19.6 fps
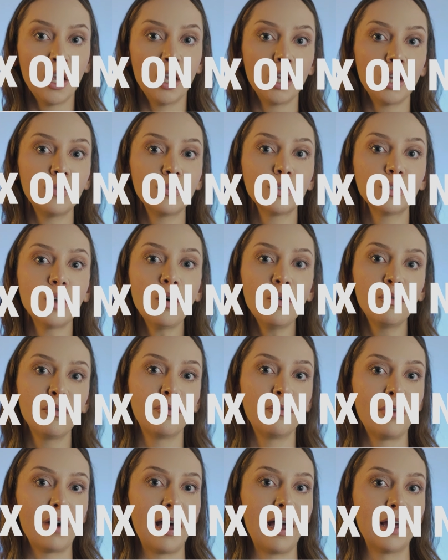If you don't
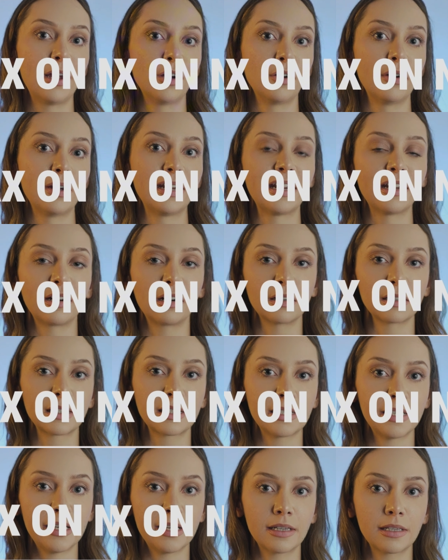file an
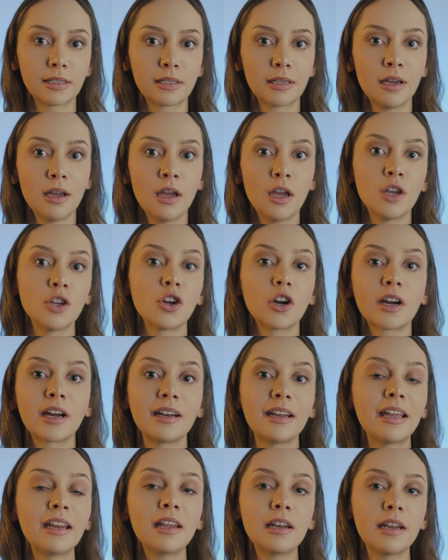NR6, your
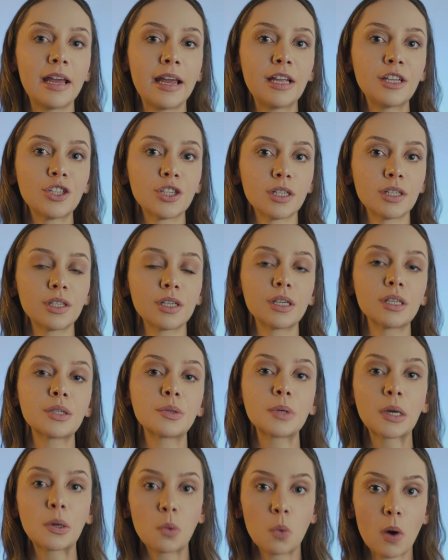Canadian agent is
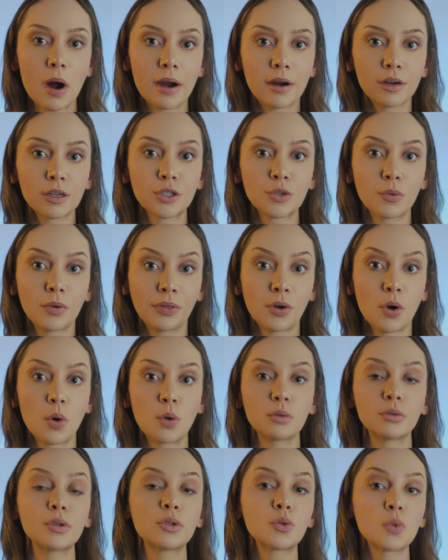required to
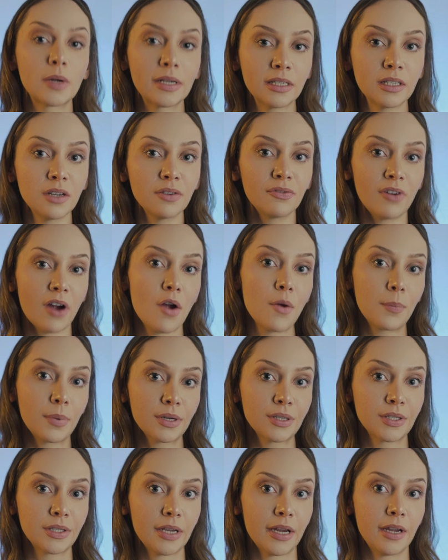withhold
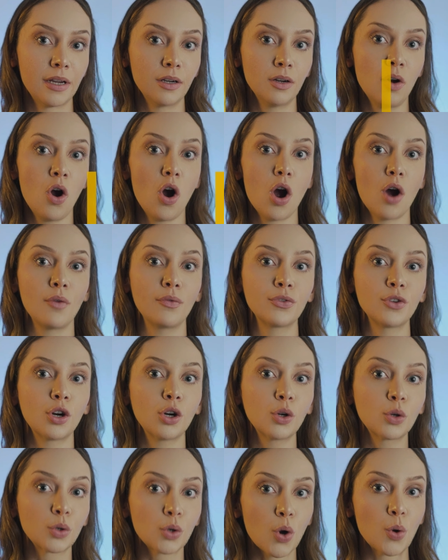25% of
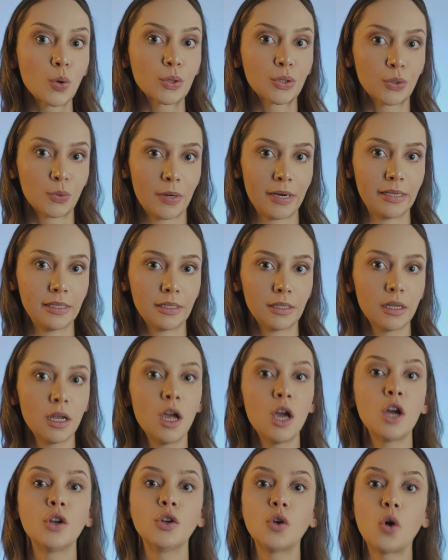your gross rent,
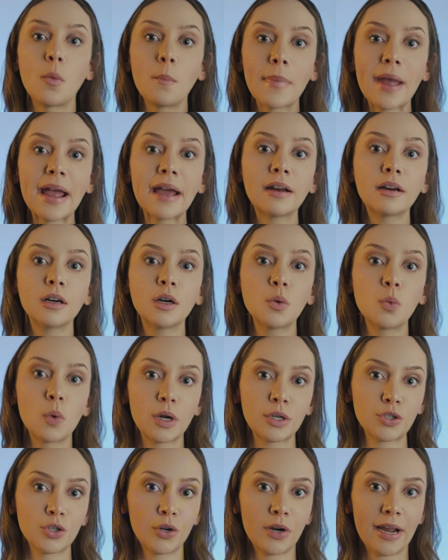no matter
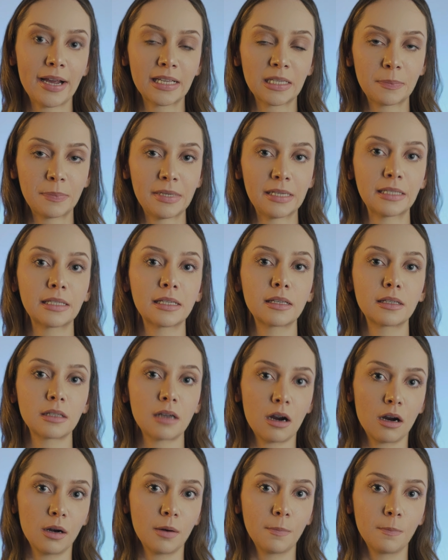what your expenses
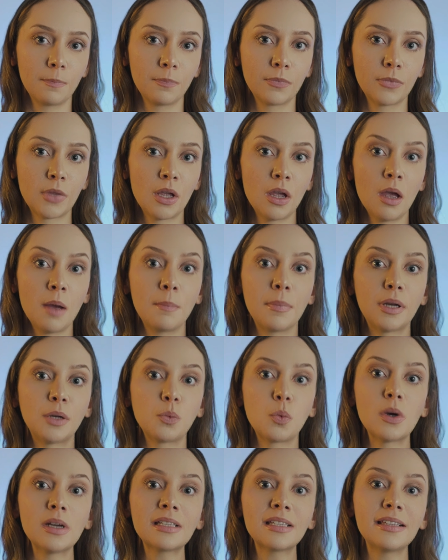are. But
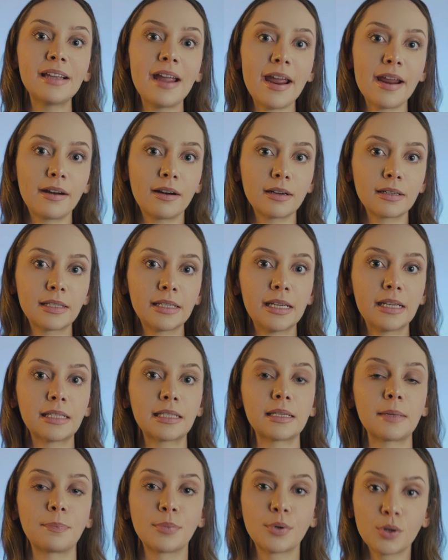once the NR6 is
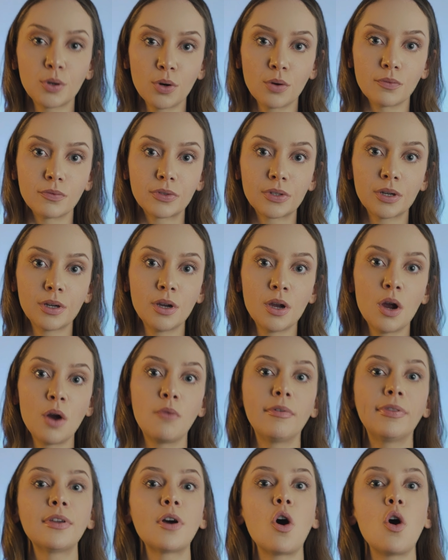approved,
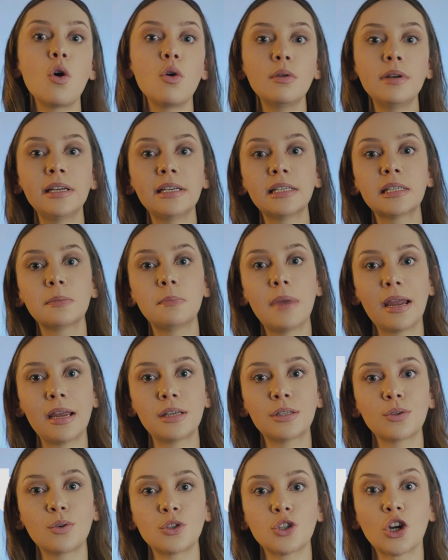withholding is
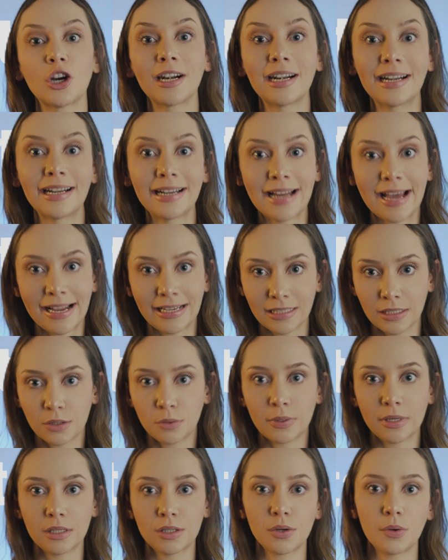based on your net
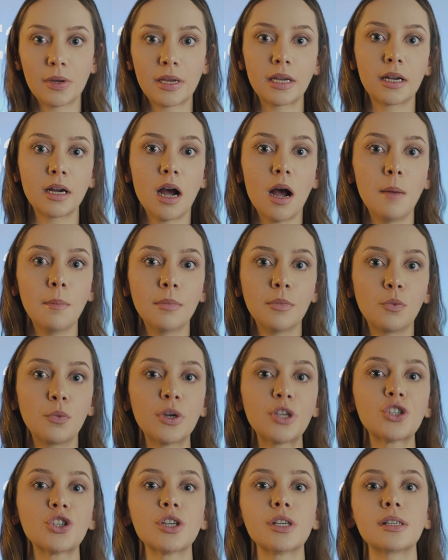rental income,
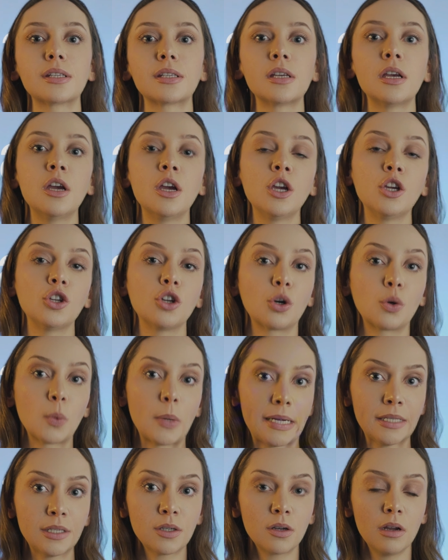which is your
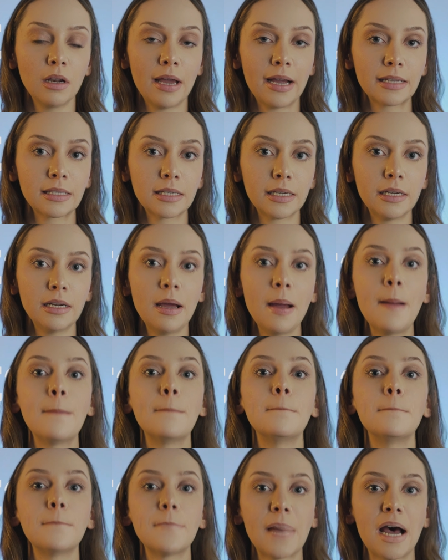rent collected
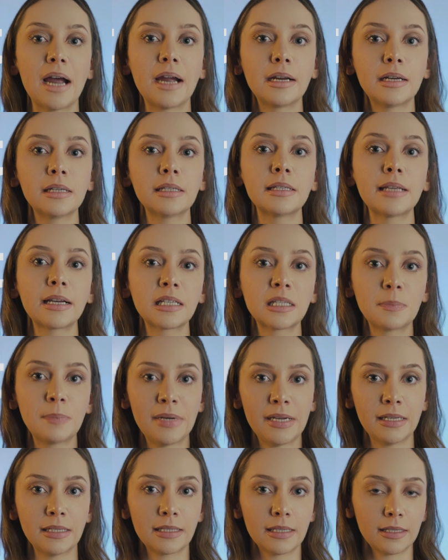minus
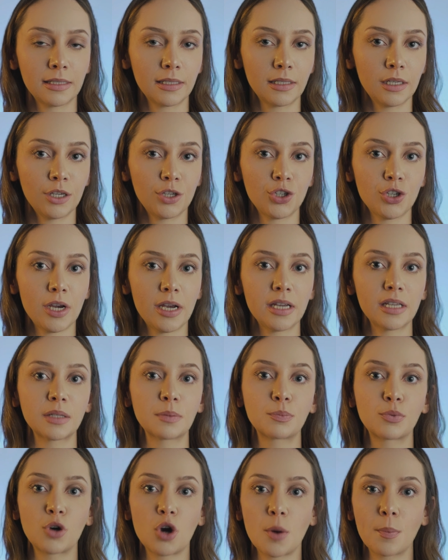expenses such
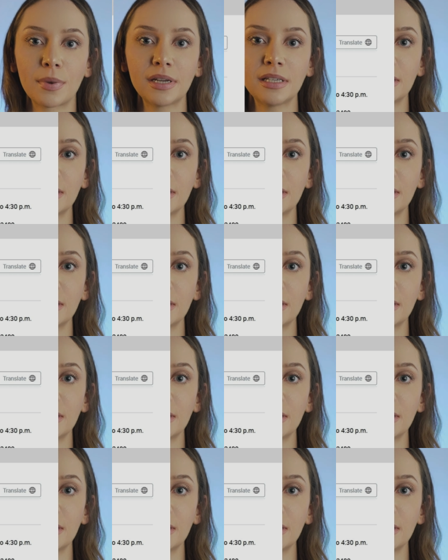as property